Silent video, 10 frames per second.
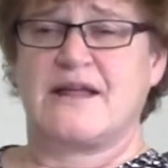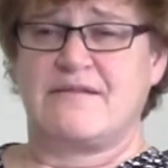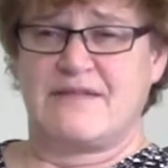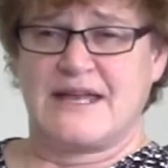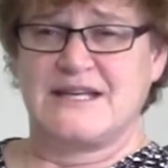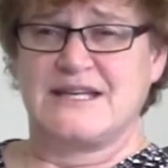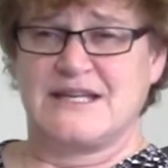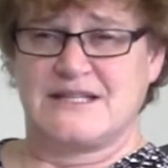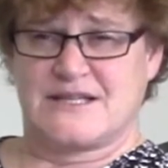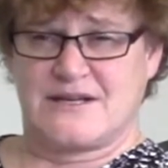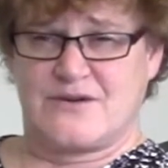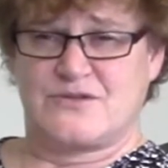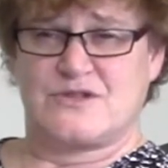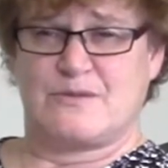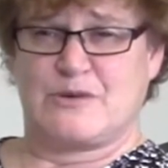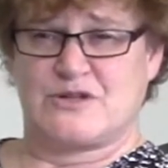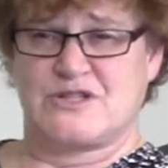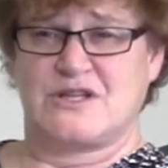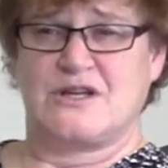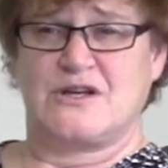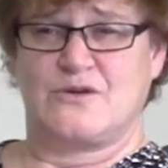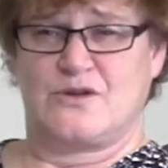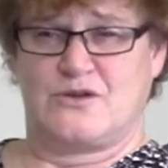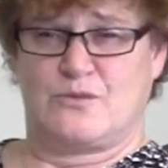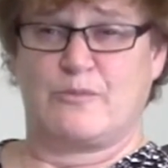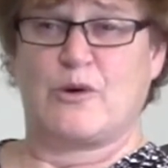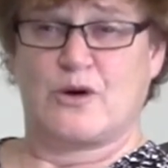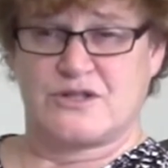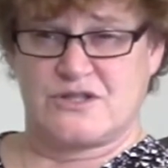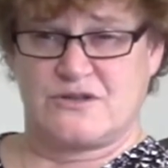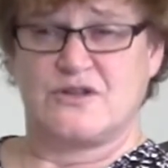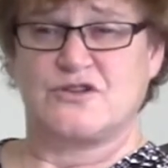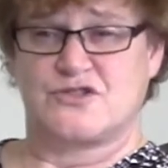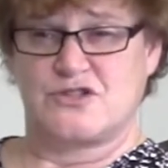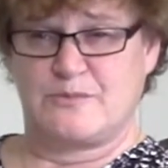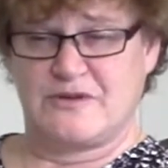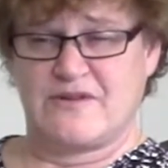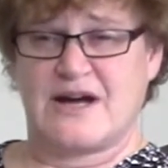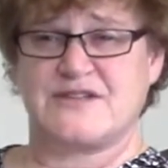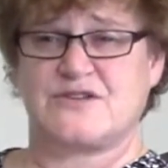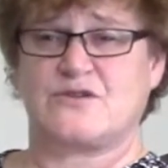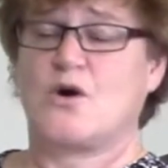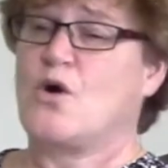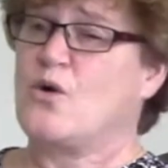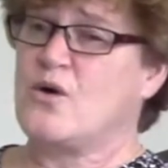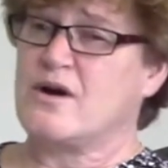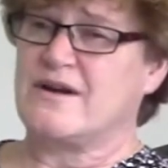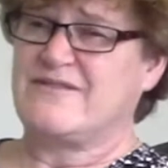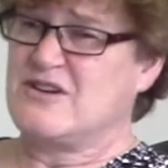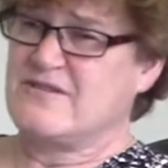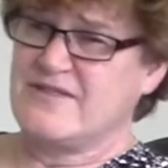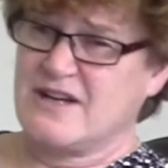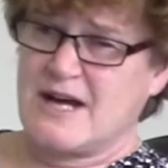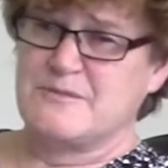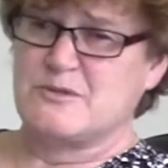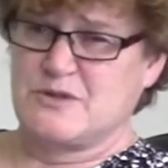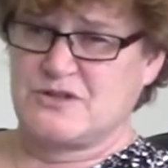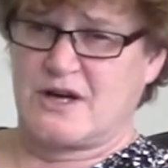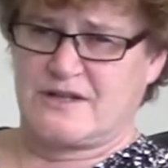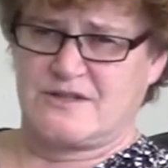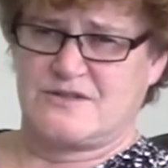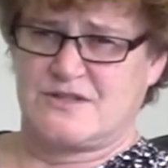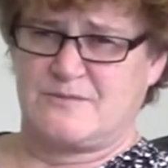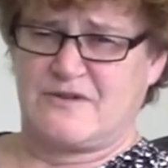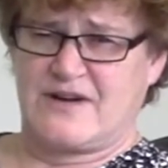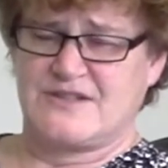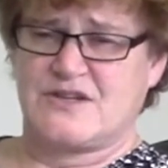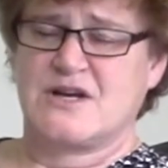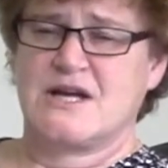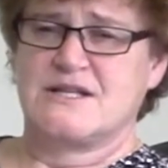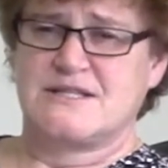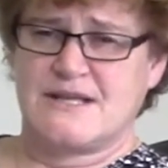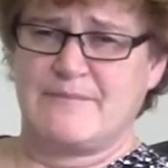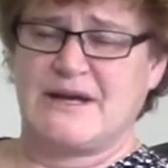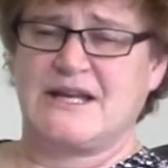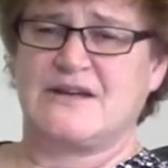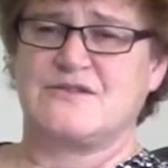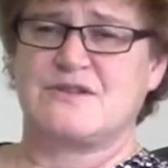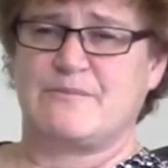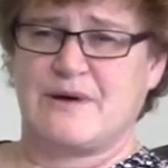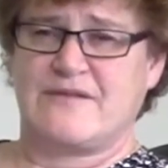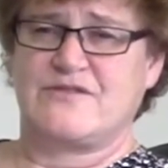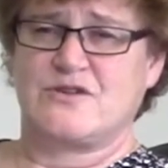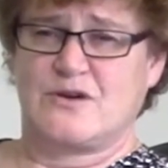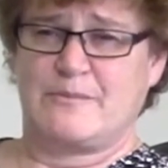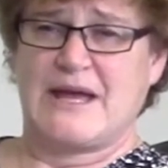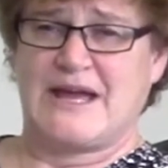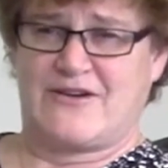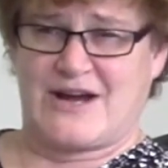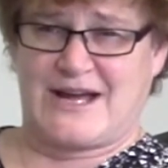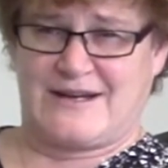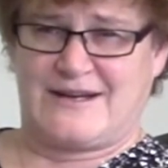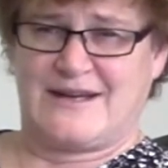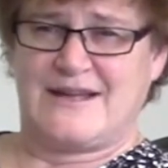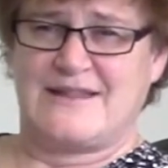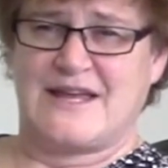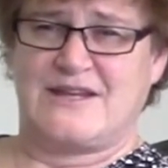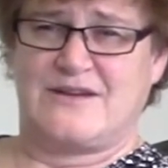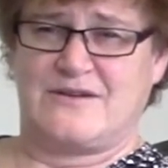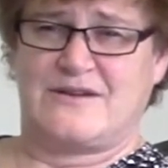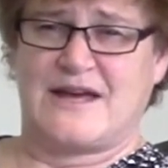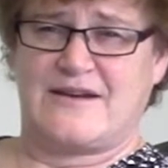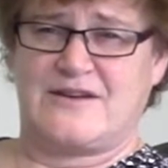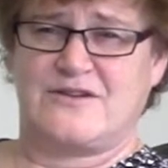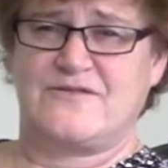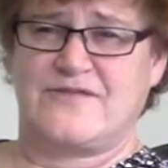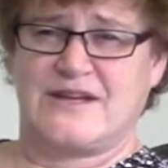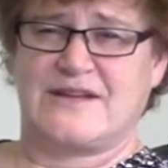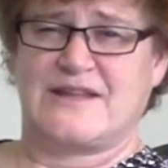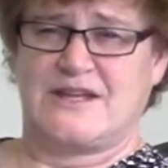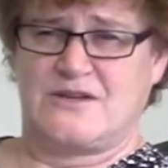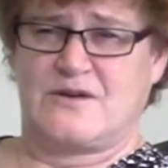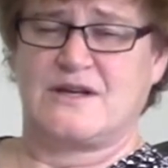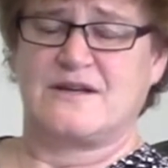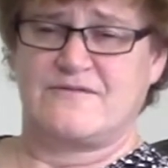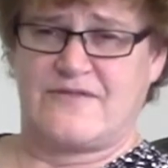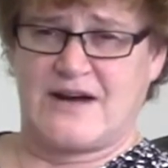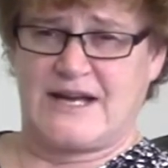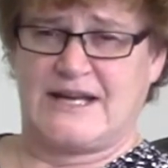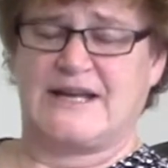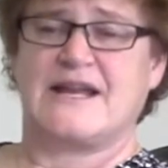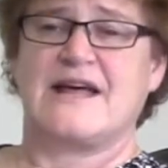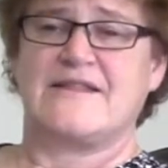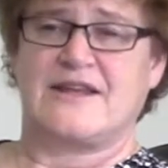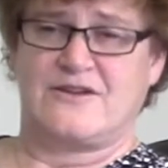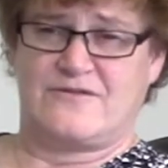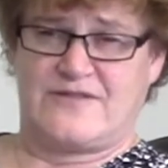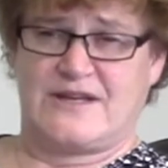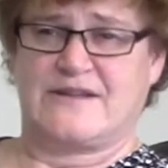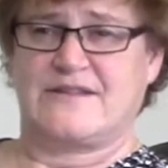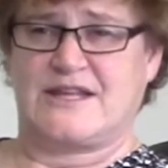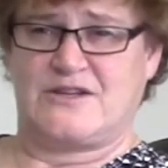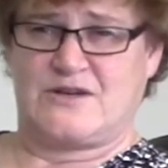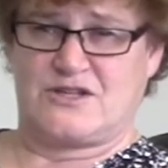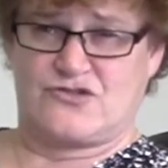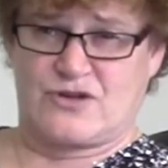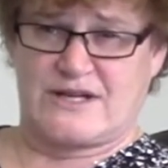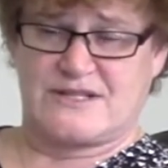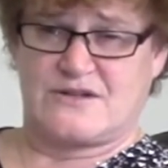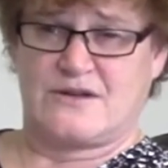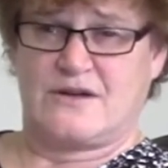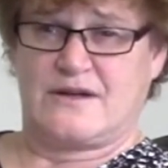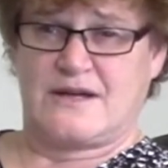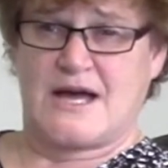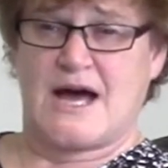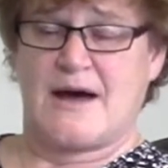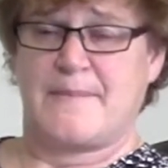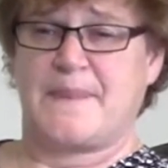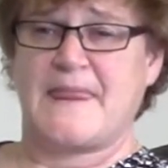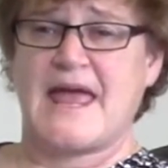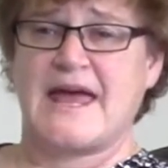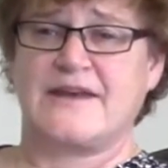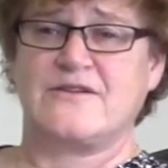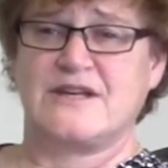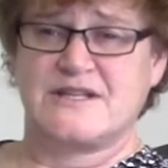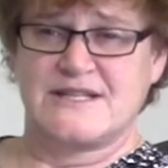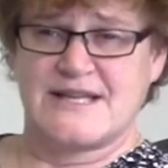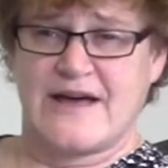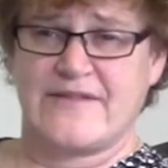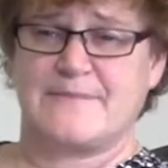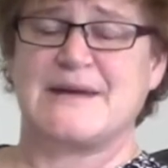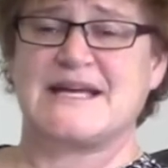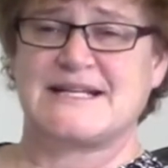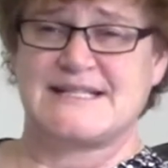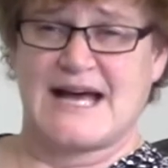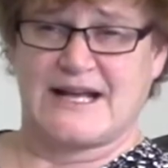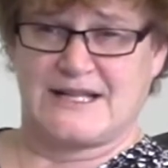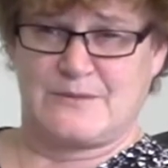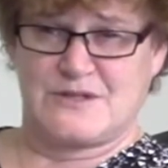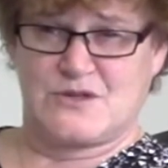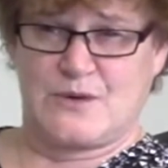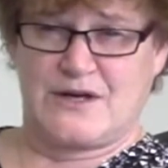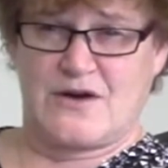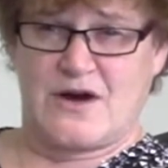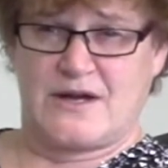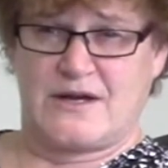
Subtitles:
then you need to go to the person who you report to, your supervisor, or if you don't feel comfortable talking to your supervisor, somebody who's above your pay grade that you feel that you can confide in, that you feel that you can trust. And you need to tell them exactly what's going on.